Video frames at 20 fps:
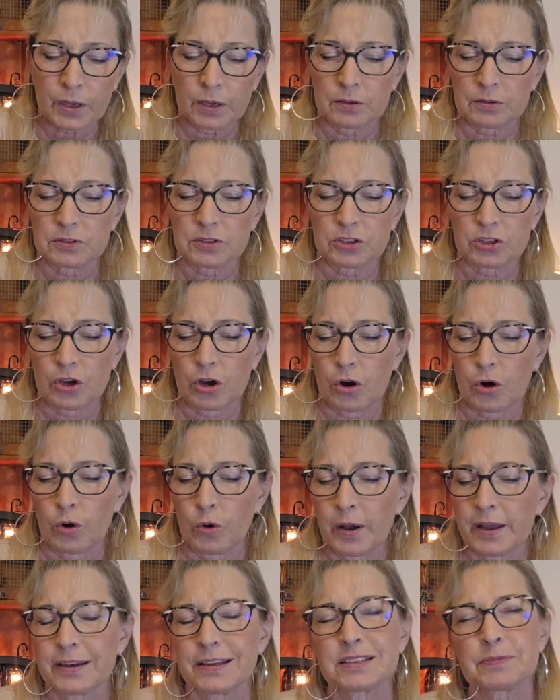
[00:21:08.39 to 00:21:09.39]
So,
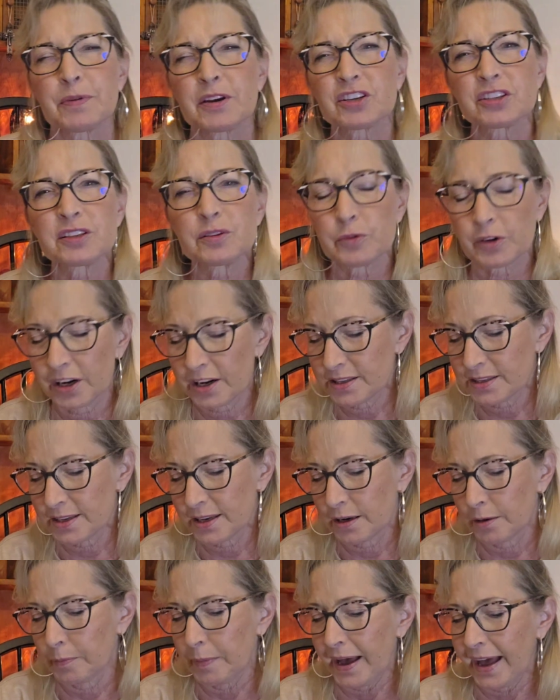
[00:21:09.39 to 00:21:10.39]
and especially where it's in
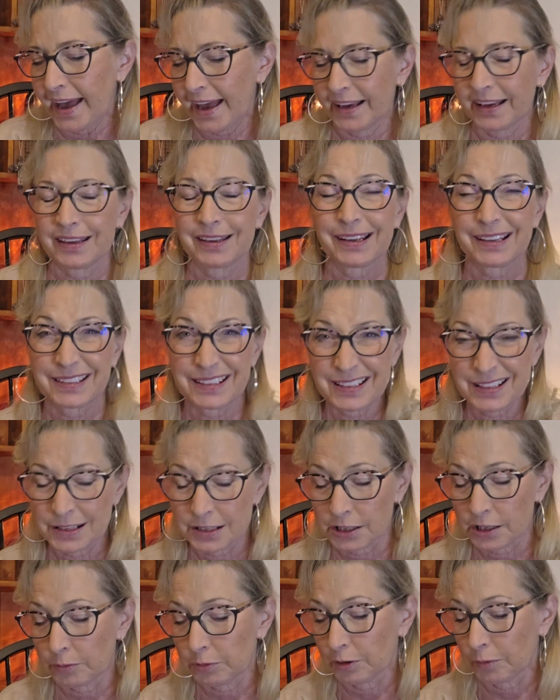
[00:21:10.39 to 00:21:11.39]
a bag and I didn't
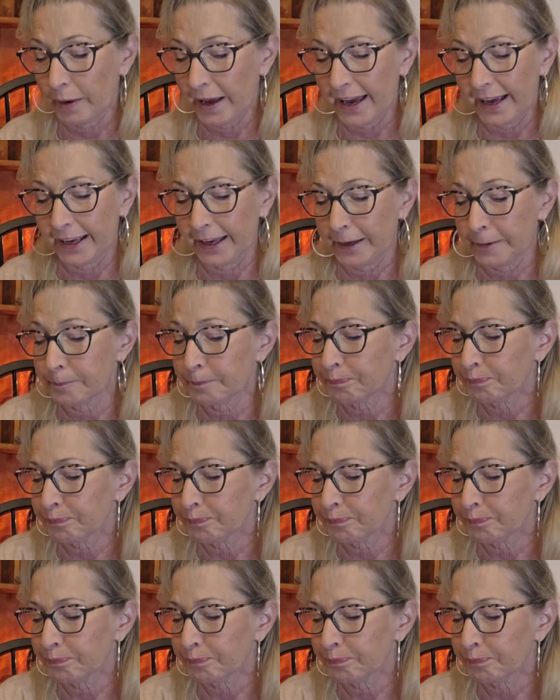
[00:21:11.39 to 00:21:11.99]
double bag it.